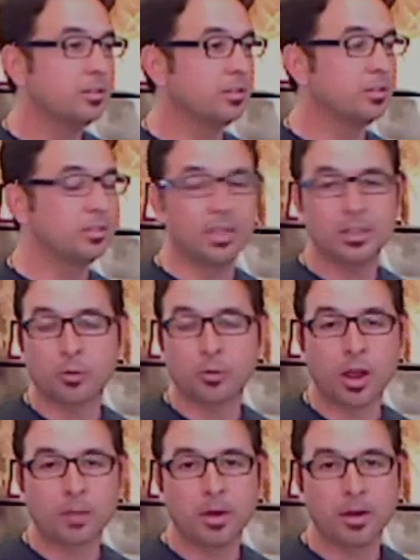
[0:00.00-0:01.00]
to set the
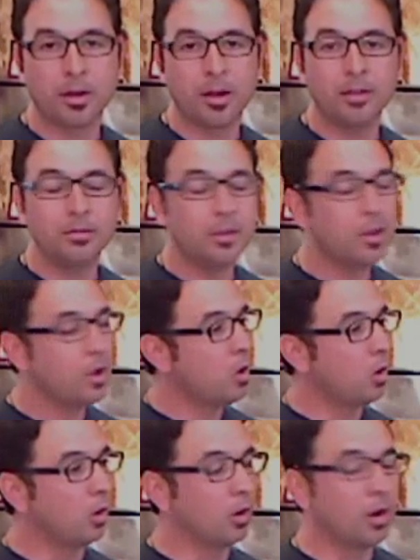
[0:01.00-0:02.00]
crock pot on,
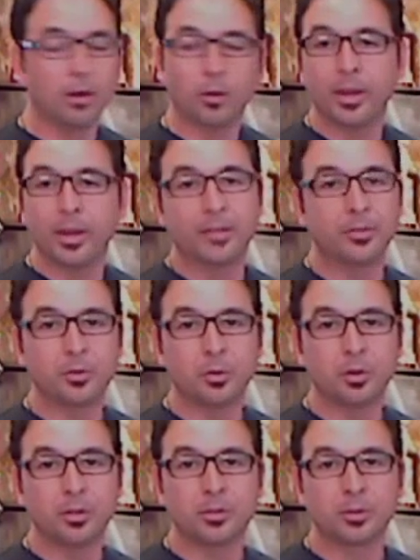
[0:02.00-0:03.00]
or on our way out the
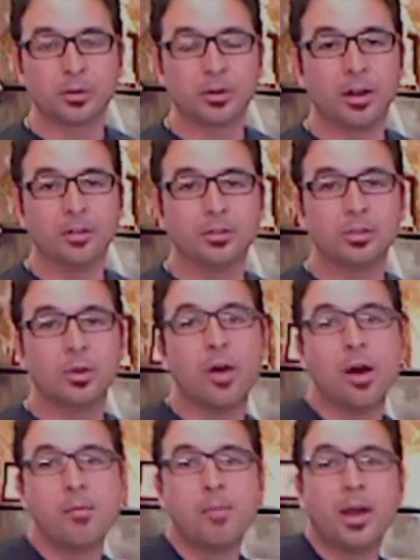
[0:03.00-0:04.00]
door to turn it on.
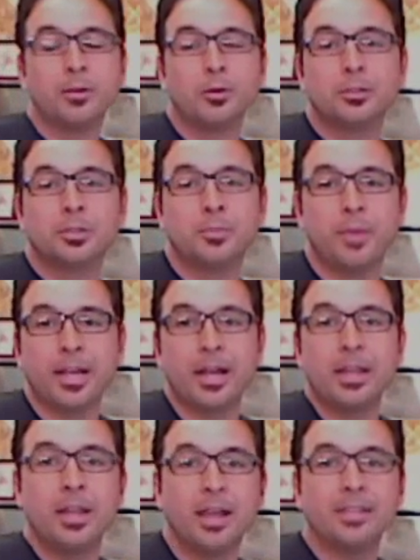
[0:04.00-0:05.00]
So my goal is to
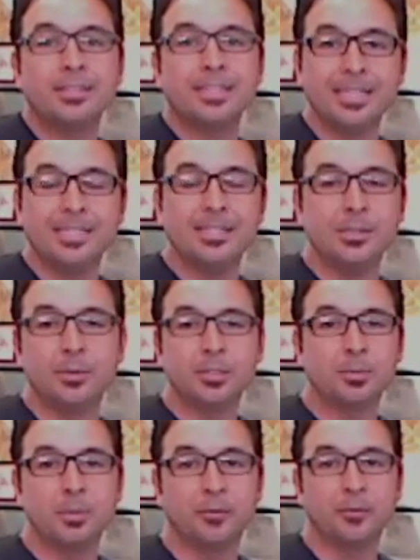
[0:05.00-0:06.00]
make a nice, easy
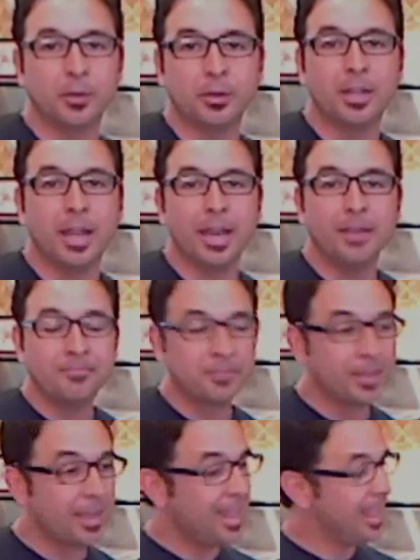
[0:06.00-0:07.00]
recipe for you today,
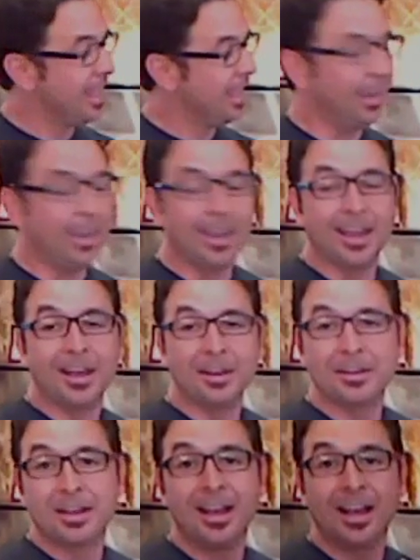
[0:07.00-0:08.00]

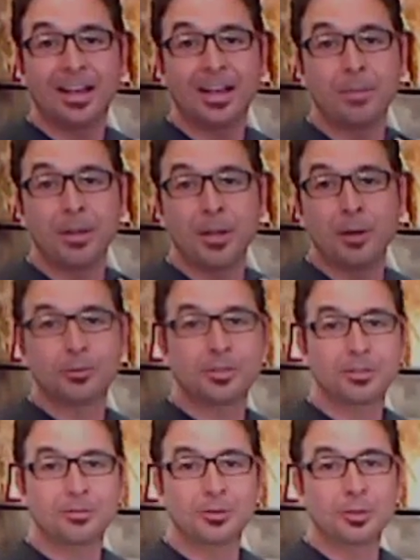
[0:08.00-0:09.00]
and I got my
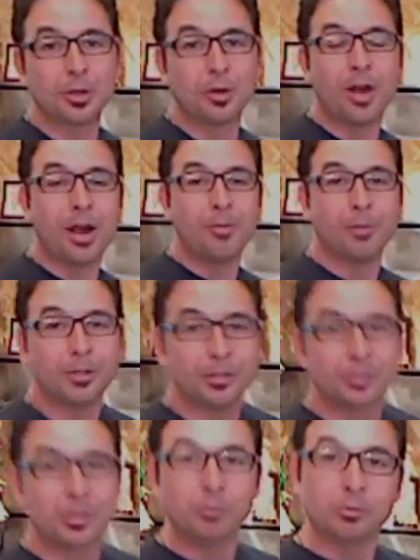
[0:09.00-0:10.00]
notes. So I'm gonna
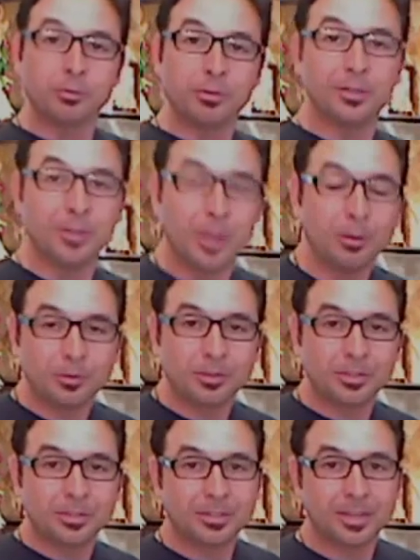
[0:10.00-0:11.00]
just go through these
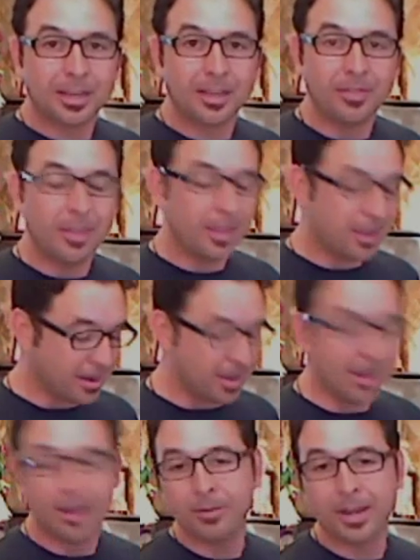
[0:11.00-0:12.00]
notes, and
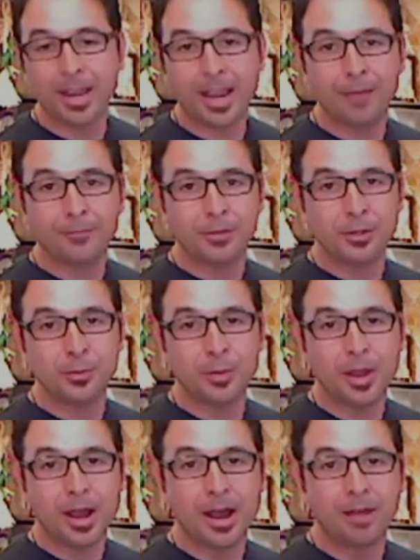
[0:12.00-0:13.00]
then I'm gonna have
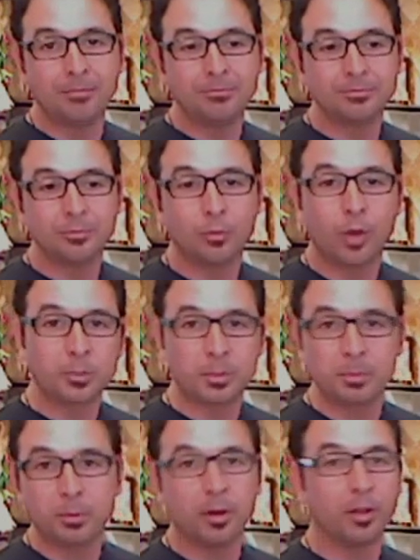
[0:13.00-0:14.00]
you watch
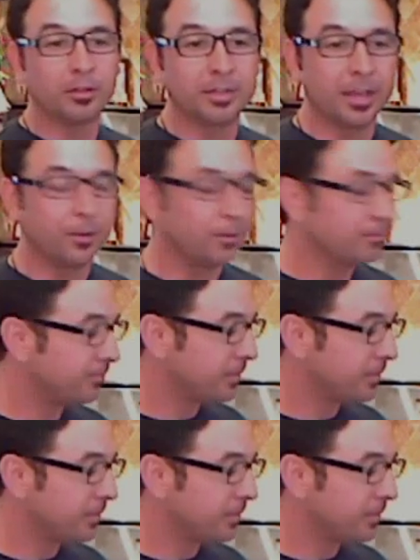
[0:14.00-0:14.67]
me put it all together.